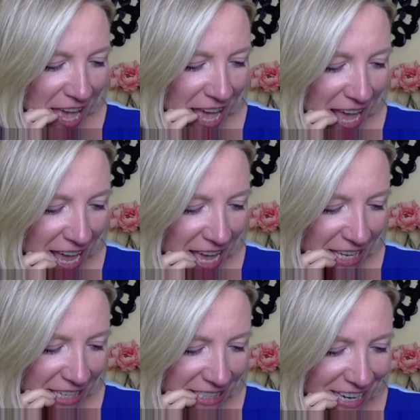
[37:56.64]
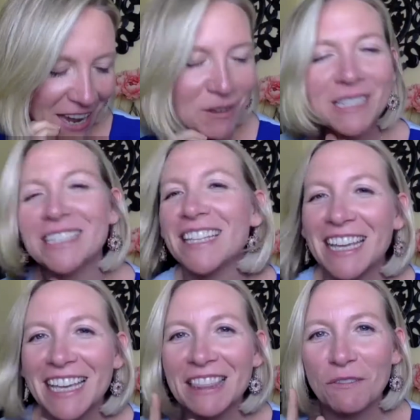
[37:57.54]
And I was
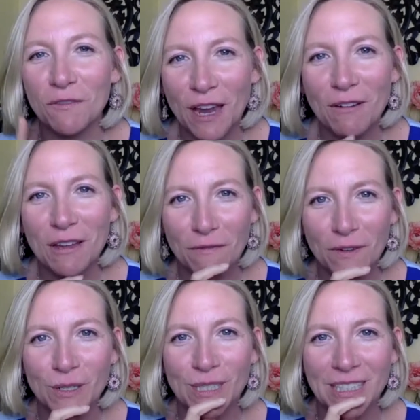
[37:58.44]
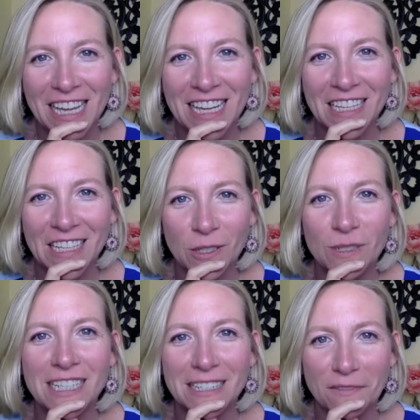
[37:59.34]
thinking the very first thing you
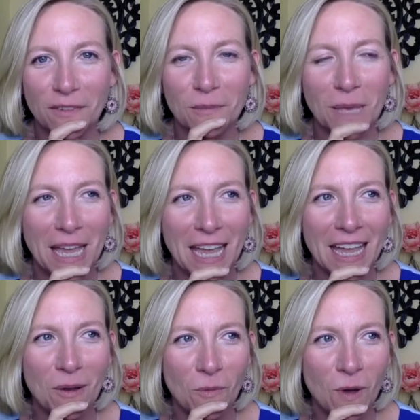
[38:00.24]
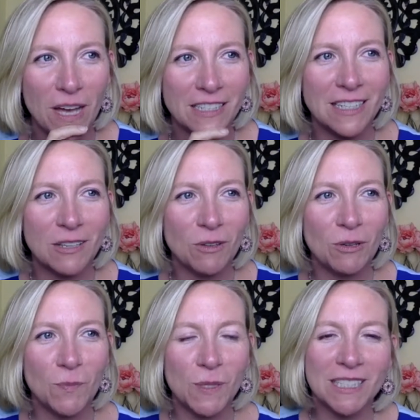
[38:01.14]
did for me was,
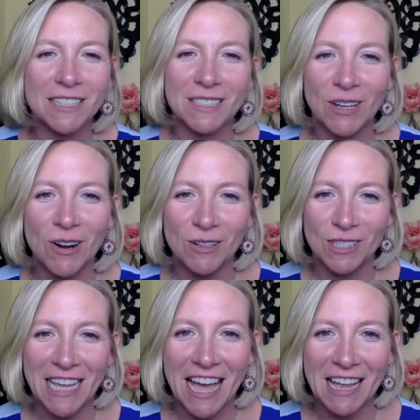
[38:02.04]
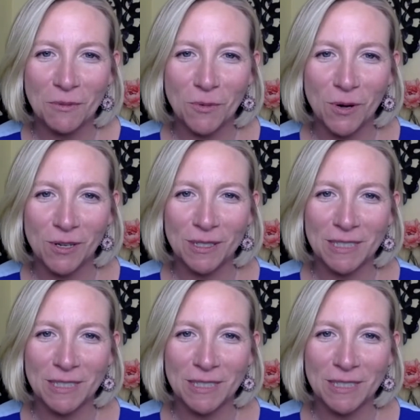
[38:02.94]
your business cards had words